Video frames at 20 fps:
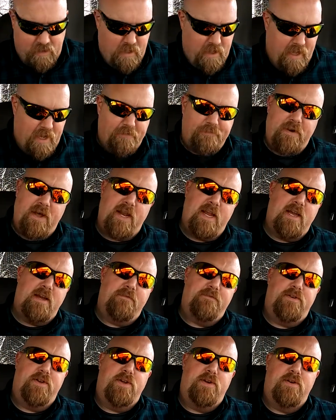Hey, if any
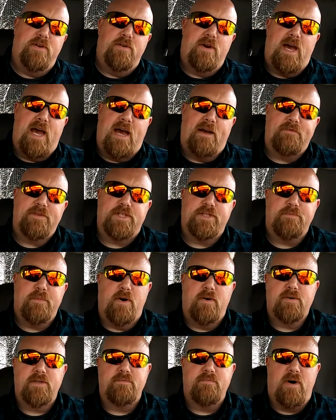of you have
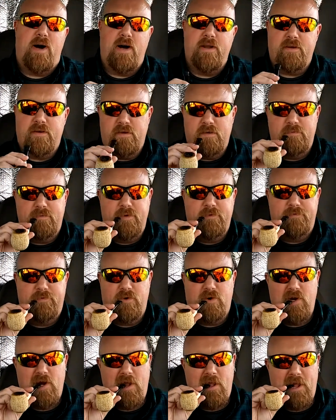smoked Model
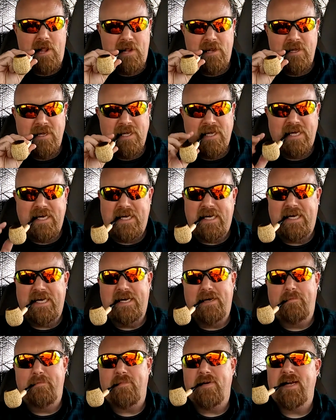before,
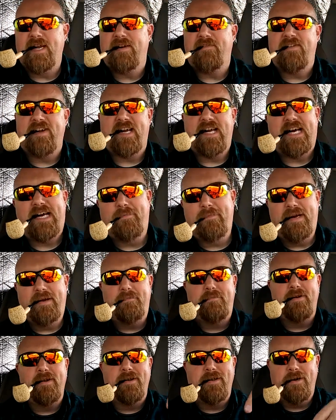leave a
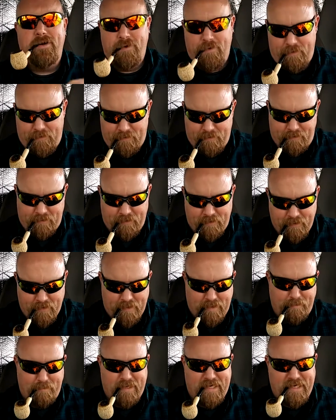comment below
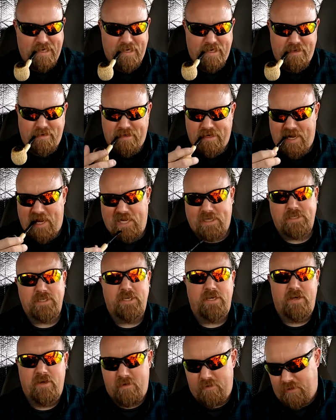about it. I'd like to
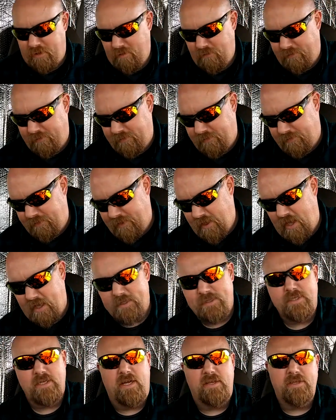hear your
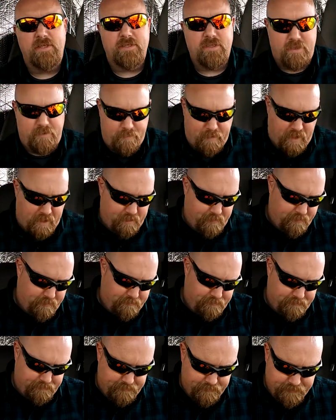thoughts on this tobacco
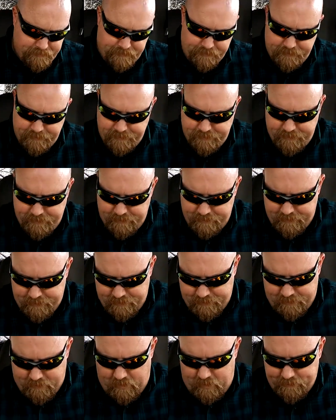
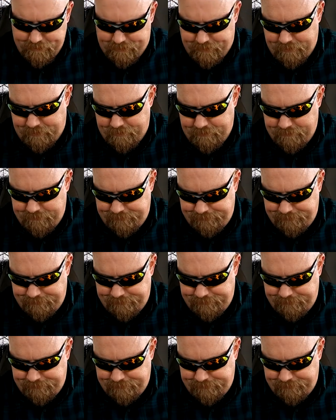also.